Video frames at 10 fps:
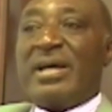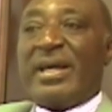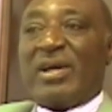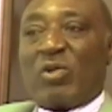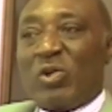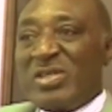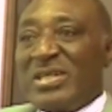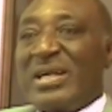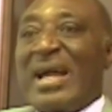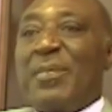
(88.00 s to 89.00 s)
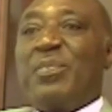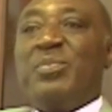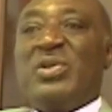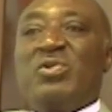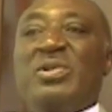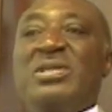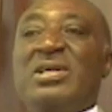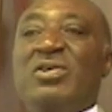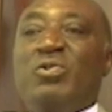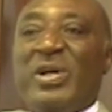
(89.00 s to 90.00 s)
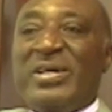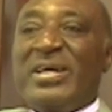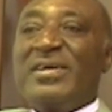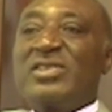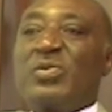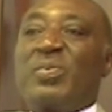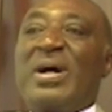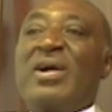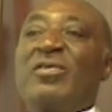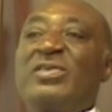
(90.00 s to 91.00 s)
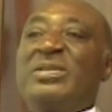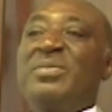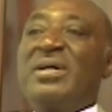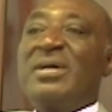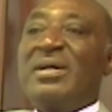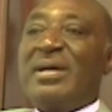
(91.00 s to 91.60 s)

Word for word: and closing the gap between the dwindling supply of timber